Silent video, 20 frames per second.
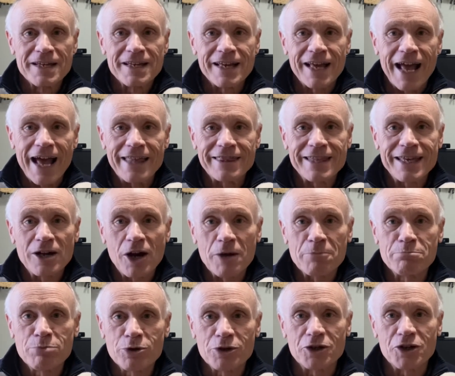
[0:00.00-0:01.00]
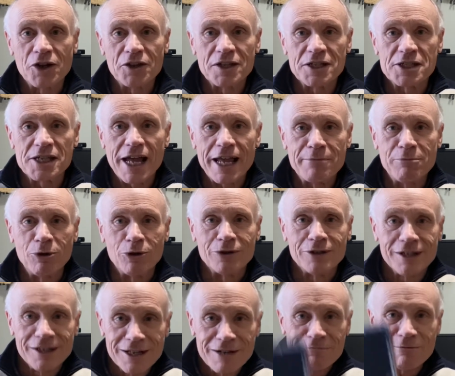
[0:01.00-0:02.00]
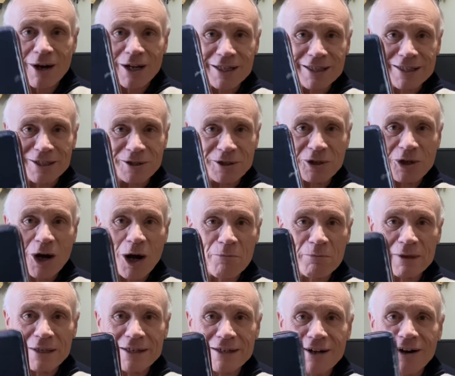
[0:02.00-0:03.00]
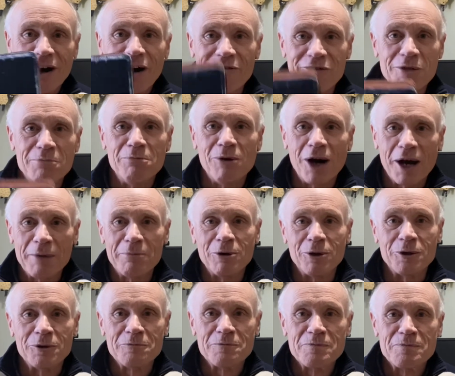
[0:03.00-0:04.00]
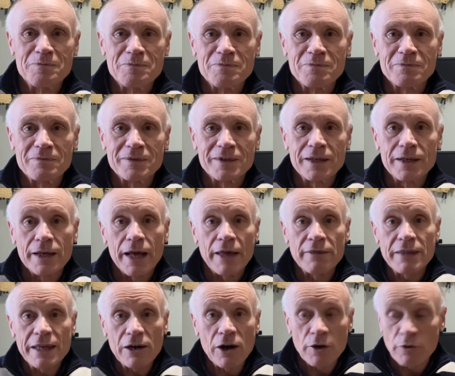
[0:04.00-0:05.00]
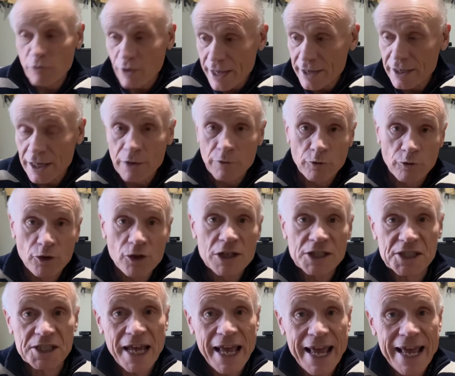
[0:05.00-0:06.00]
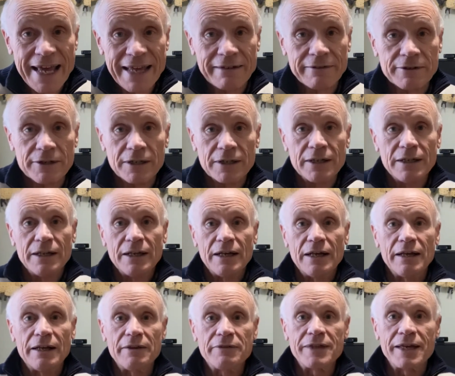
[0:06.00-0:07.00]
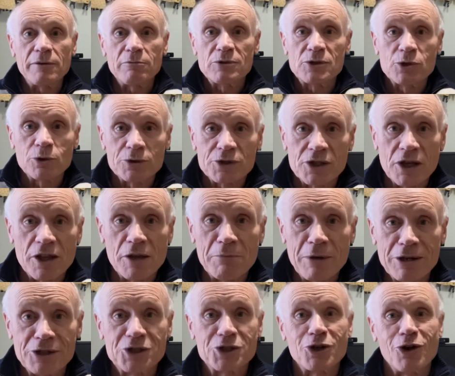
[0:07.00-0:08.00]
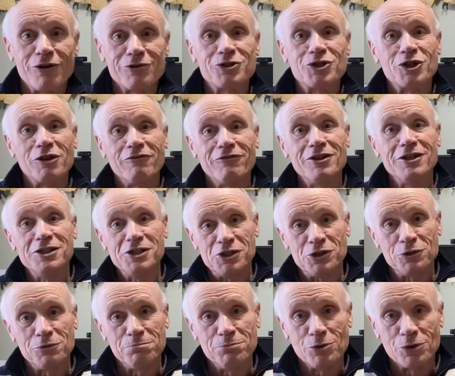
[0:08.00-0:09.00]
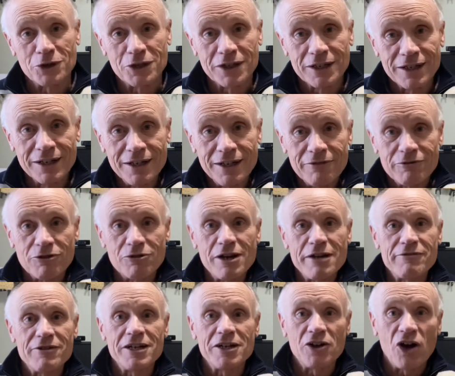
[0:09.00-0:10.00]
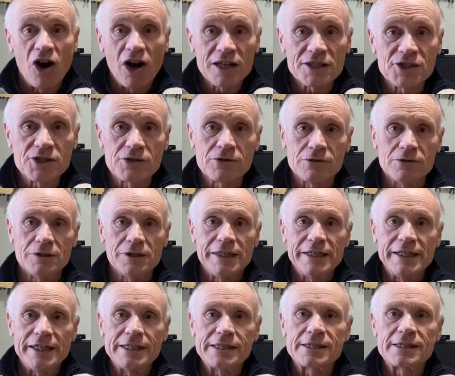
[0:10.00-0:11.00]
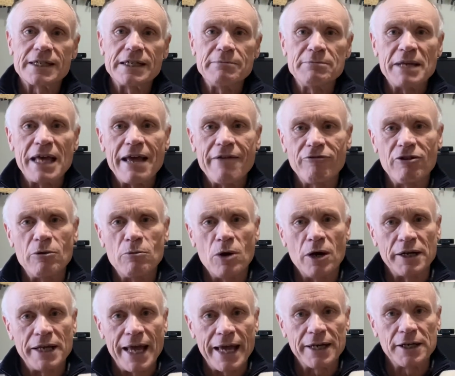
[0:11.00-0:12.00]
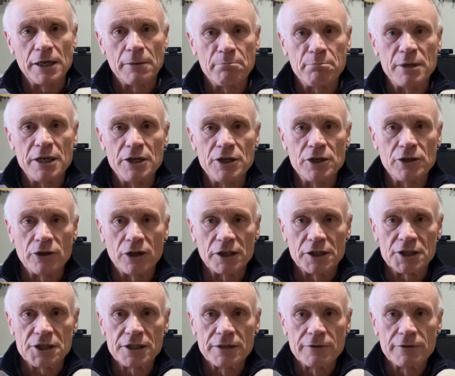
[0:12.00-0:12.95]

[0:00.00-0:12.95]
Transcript: And then I put it on the table, my little copy of the Bible. And then I found out firsthand uh, that it was also the most controversial book, for even in high school, it seemed everyone had an opinion on it,